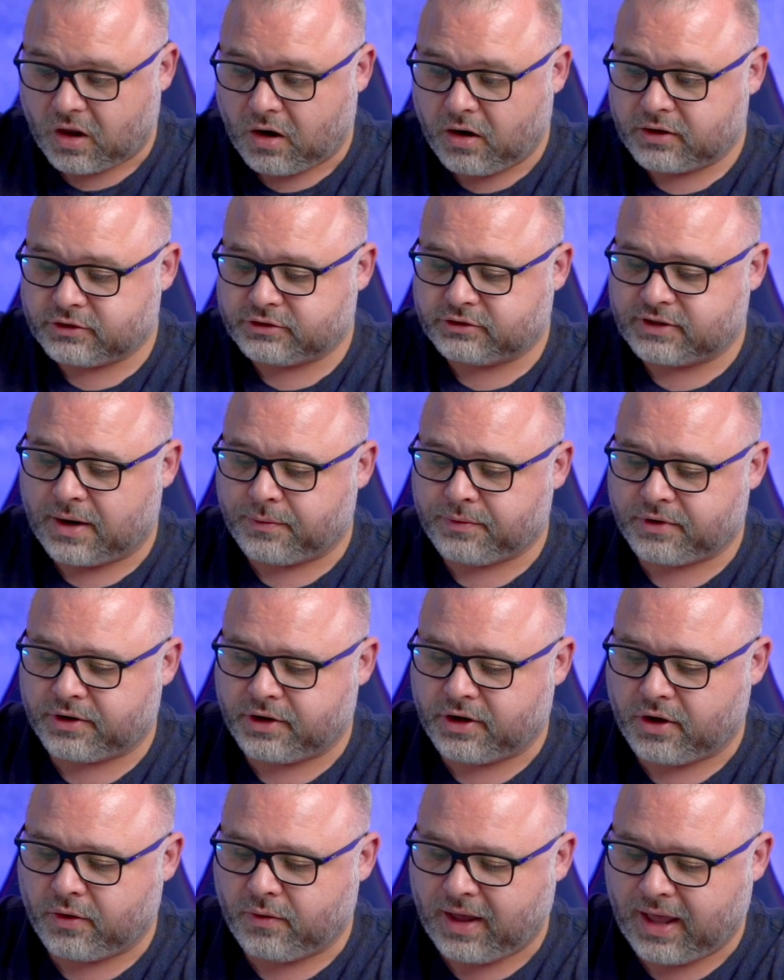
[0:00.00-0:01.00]
right, so now we're
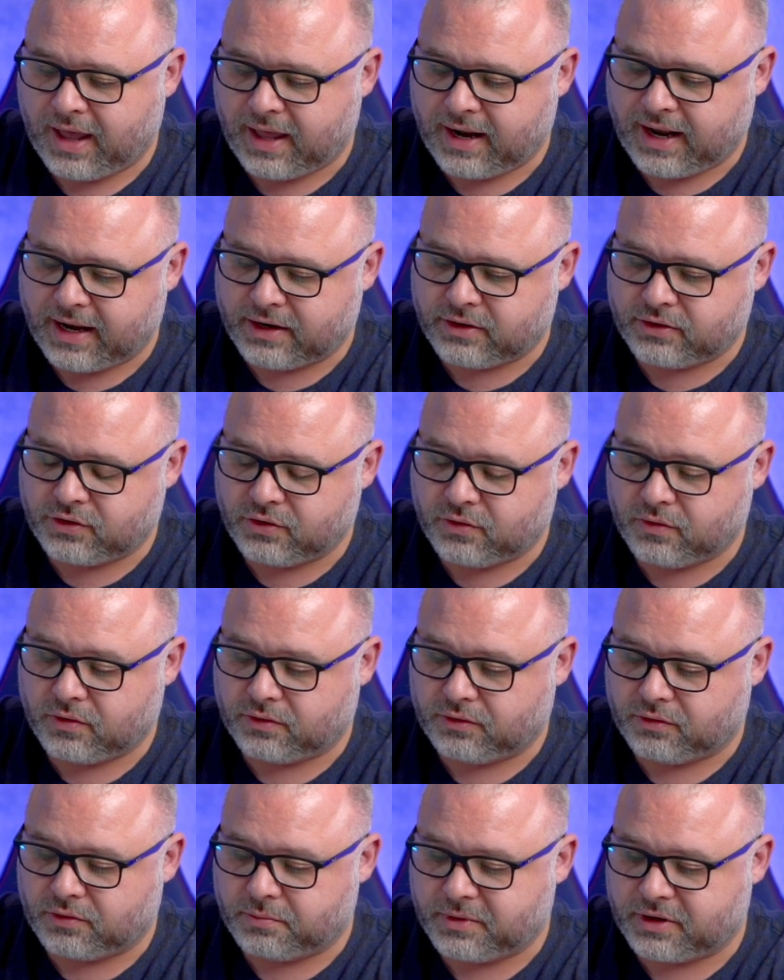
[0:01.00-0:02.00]
going to go ahead and do a
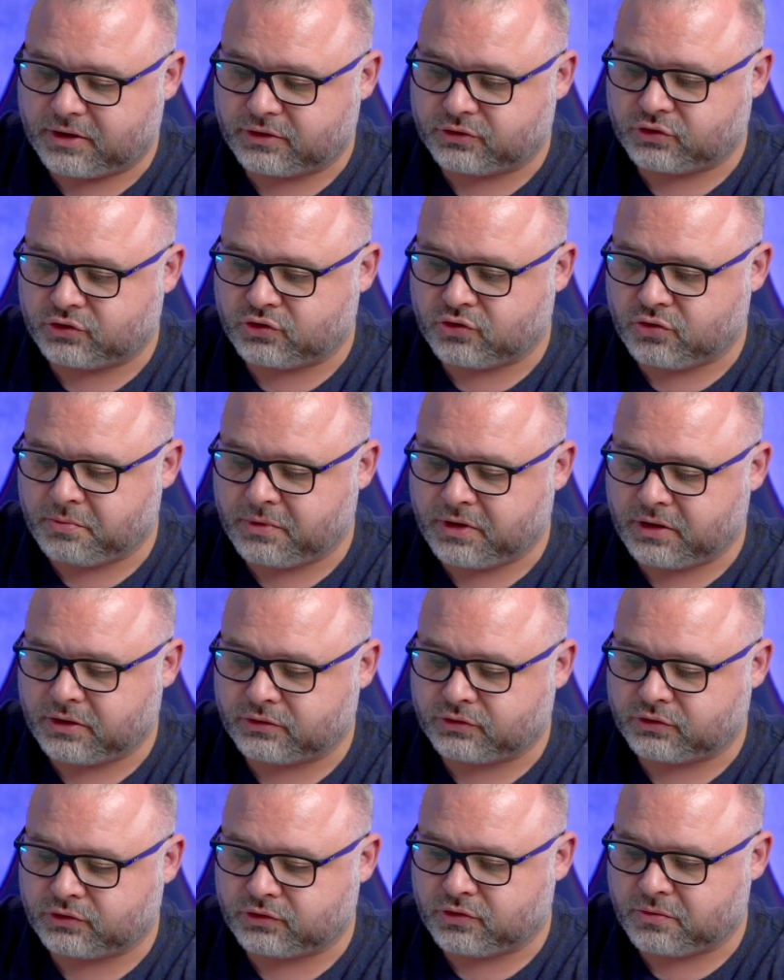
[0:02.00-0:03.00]
little bit of Zoomy
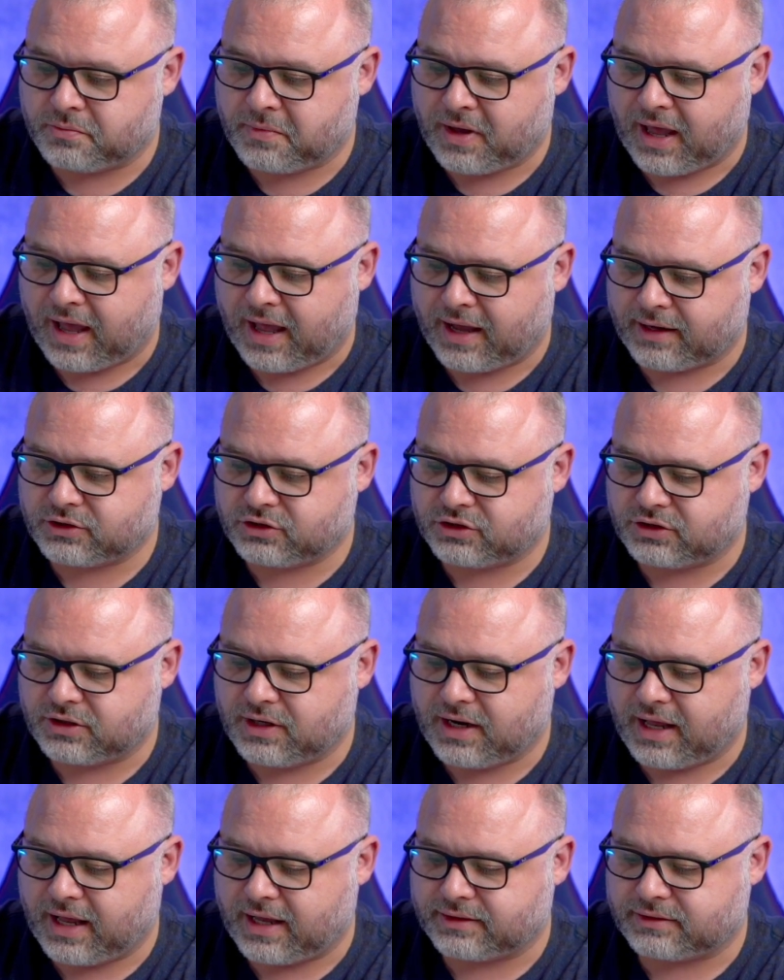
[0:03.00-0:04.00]
zoom
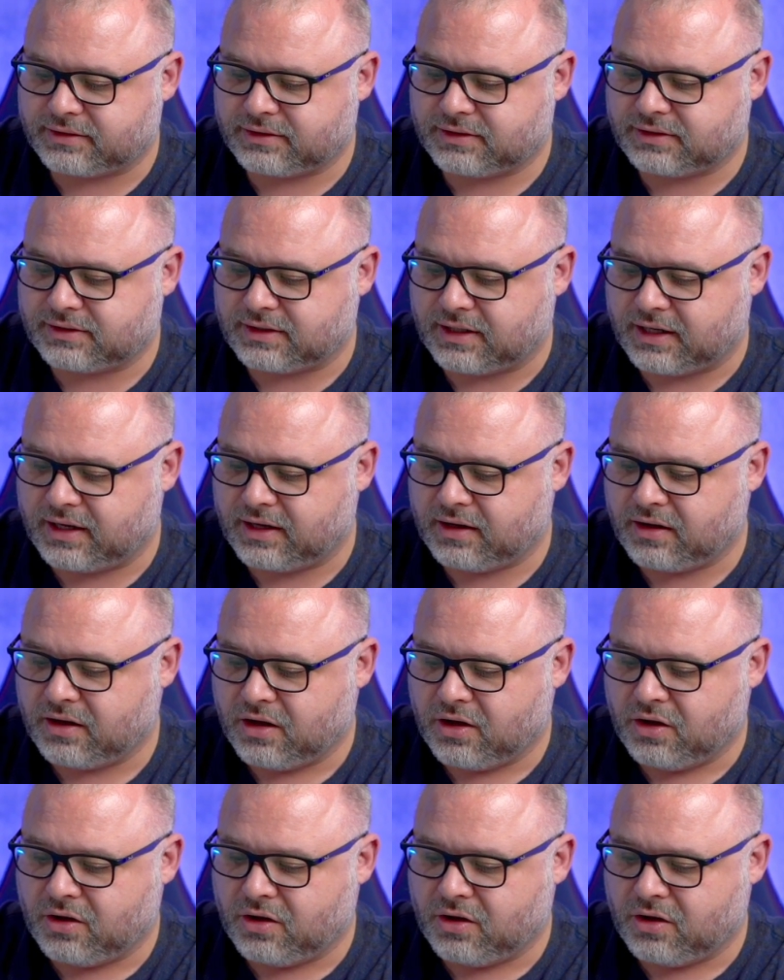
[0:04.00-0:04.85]
action and see.